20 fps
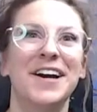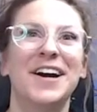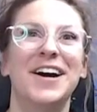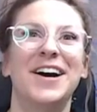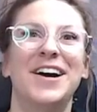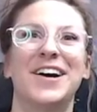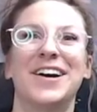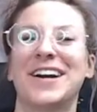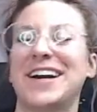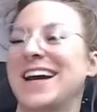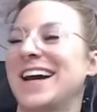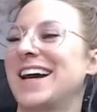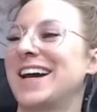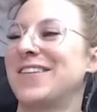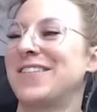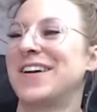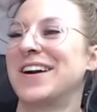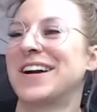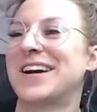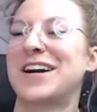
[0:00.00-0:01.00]
okay,
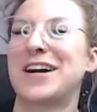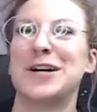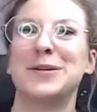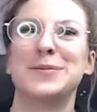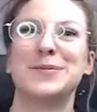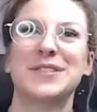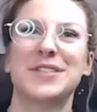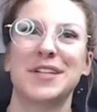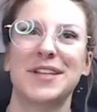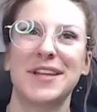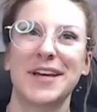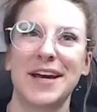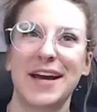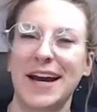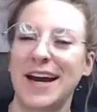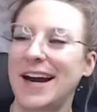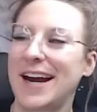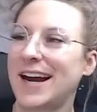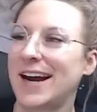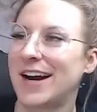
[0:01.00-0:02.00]
when it comes to the
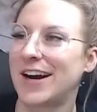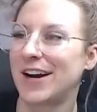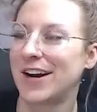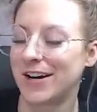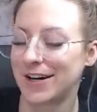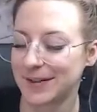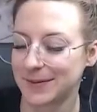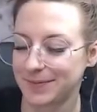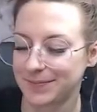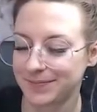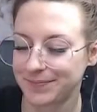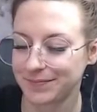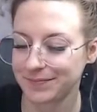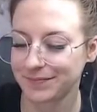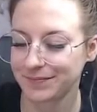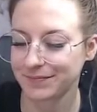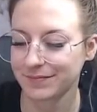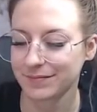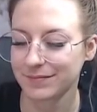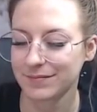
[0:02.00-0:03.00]
hair,
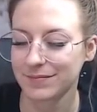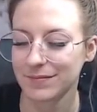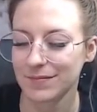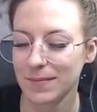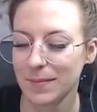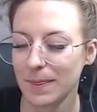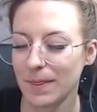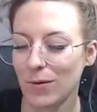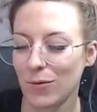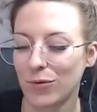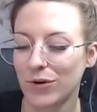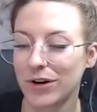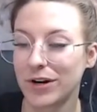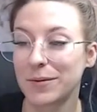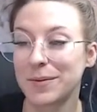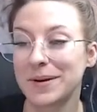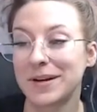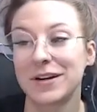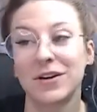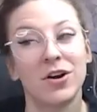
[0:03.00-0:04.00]
we're going
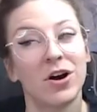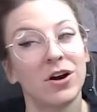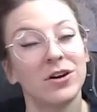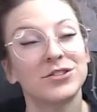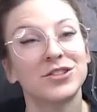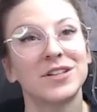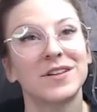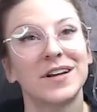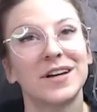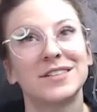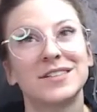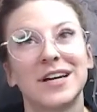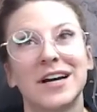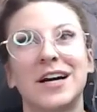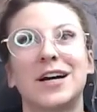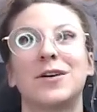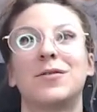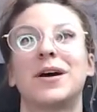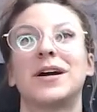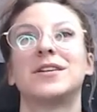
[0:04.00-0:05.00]
to be acknowledging that it's
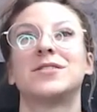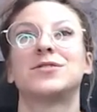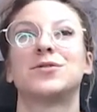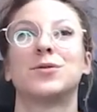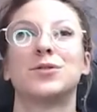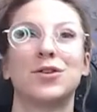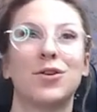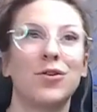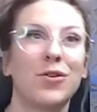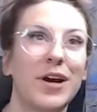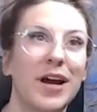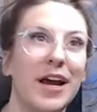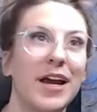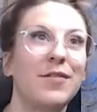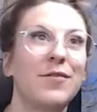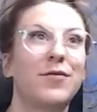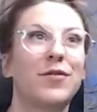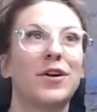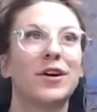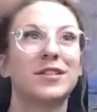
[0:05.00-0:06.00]
hair, right? So it's okay
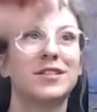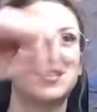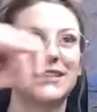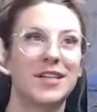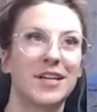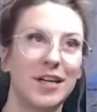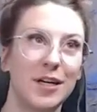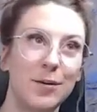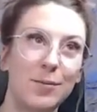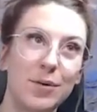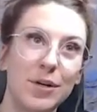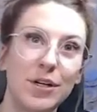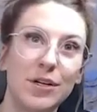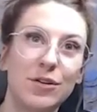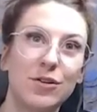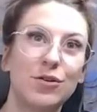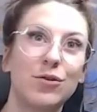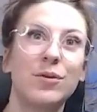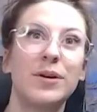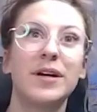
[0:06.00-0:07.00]
for us to keep be
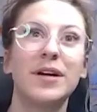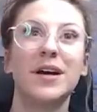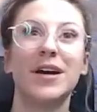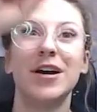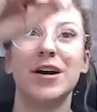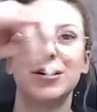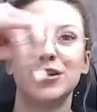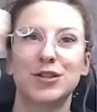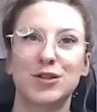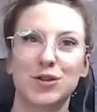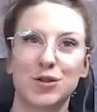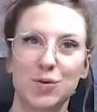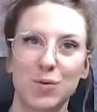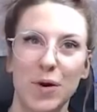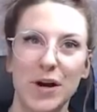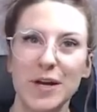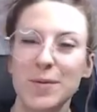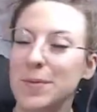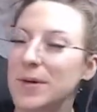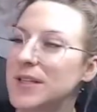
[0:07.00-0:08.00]
doing
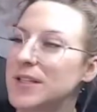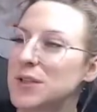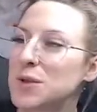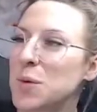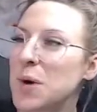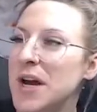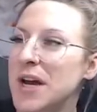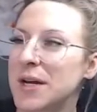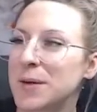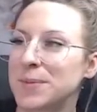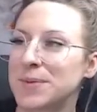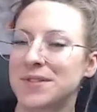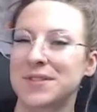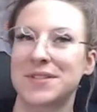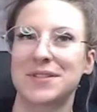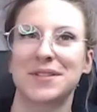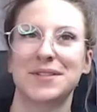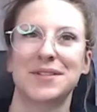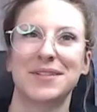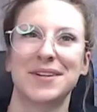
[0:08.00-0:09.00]
swipey
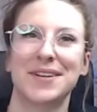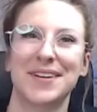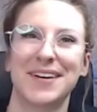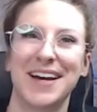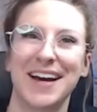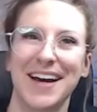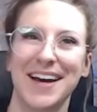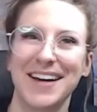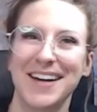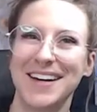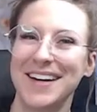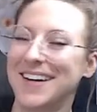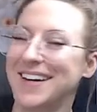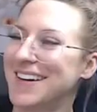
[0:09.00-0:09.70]
swipes, okay?